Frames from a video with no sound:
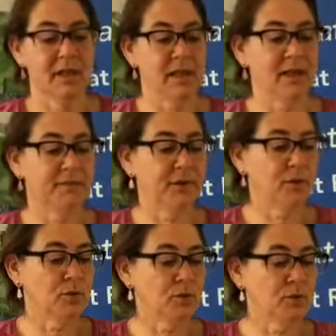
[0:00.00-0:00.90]
If
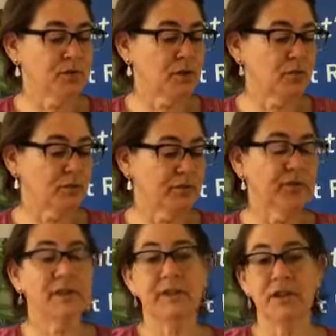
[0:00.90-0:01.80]
you don't
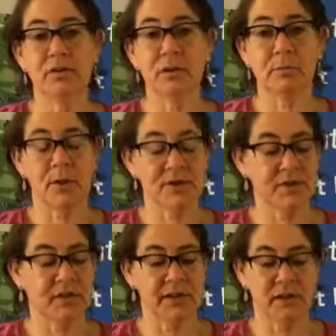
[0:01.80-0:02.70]
feel that you can
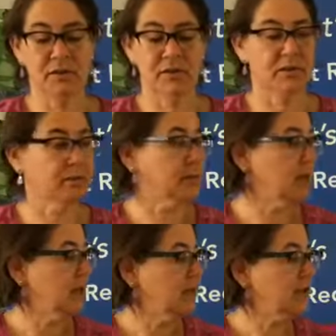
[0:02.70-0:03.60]
personally use them,
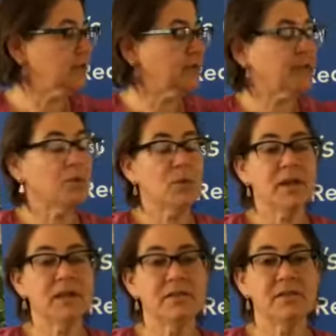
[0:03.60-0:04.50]
there are different
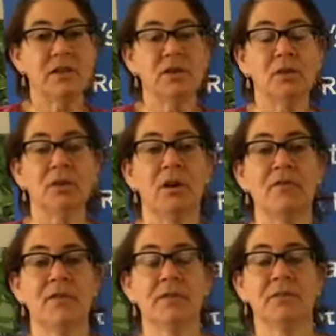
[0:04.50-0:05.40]
ways that you could
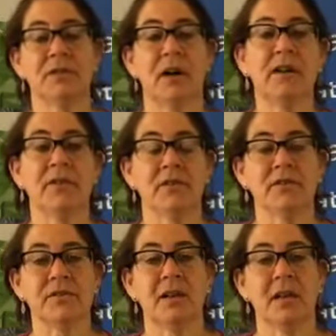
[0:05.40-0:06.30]
offer them to
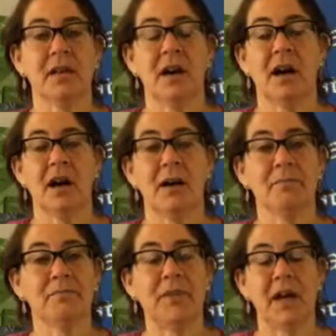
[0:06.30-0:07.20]
others.
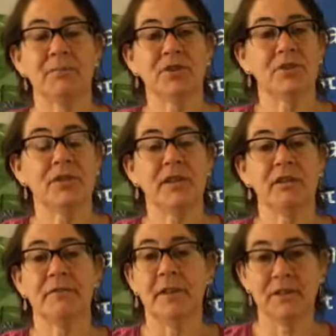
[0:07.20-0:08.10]
I'm sure that
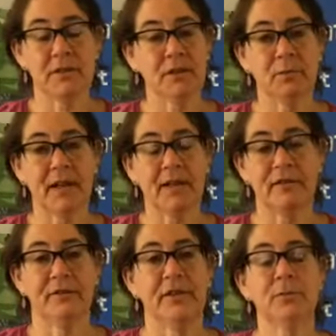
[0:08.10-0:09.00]
you might have
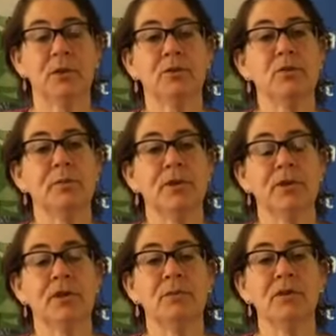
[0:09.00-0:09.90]
a Facebook group in your
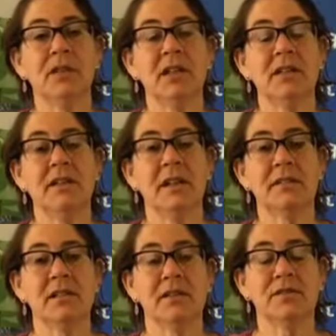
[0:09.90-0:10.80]
community that
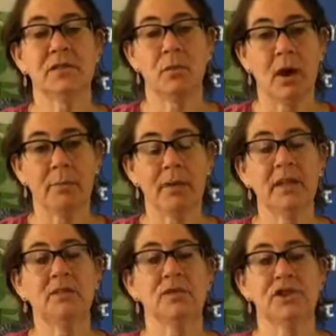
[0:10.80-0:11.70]
does
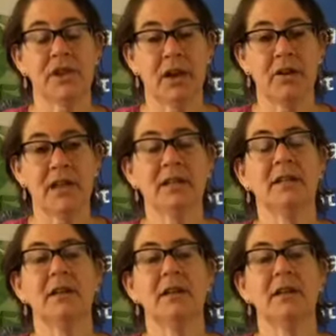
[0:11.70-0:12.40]
swapping or sharing.